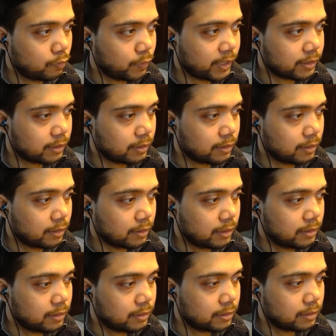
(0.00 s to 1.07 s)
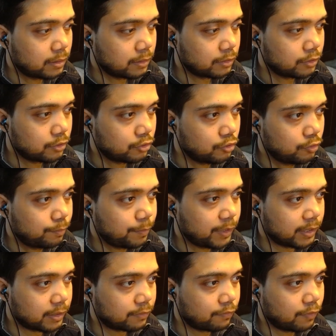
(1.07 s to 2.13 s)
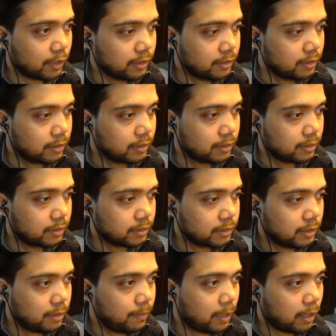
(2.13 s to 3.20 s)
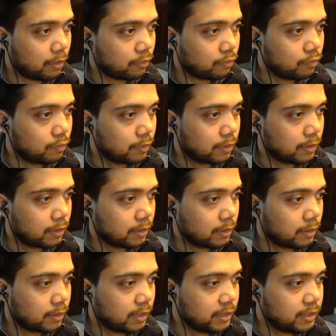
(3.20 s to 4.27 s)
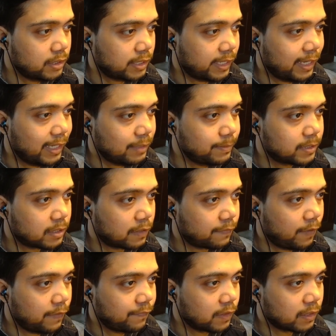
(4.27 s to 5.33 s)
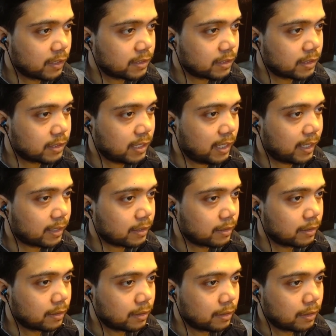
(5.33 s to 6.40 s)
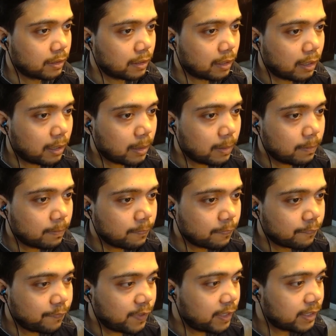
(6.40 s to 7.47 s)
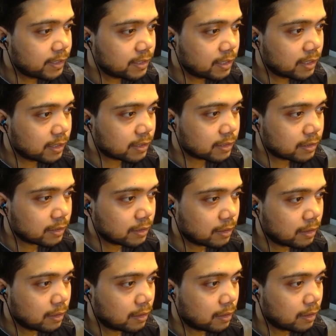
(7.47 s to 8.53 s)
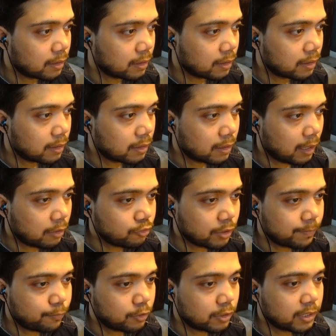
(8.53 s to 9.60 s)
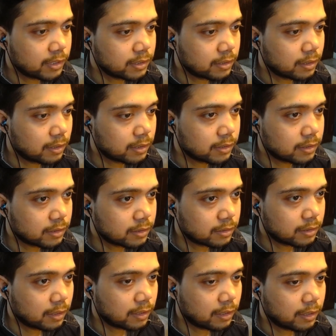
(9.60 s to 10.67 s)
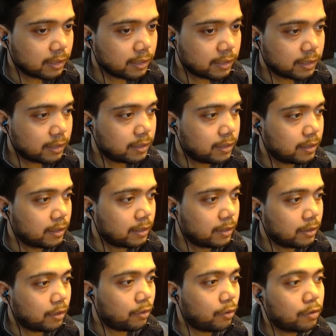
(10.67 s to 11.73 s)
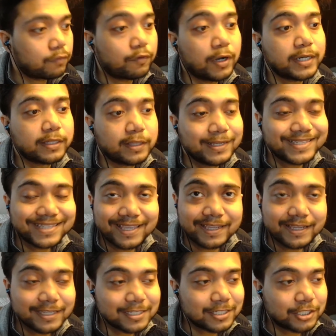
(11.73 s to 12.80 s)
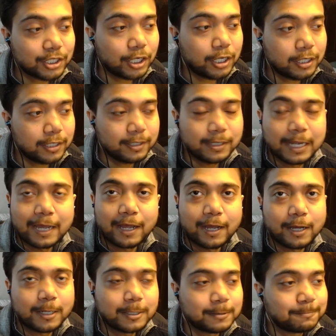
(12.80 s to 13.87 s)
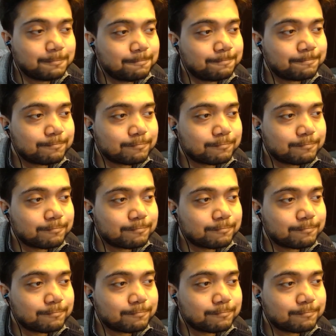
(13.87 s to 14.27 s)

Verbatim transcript: Wait, this should be it, right? Somehow, they just can't be surviving this attack. Um, where is this? How do I put this, this thingy here? Alright, this king is done. Um,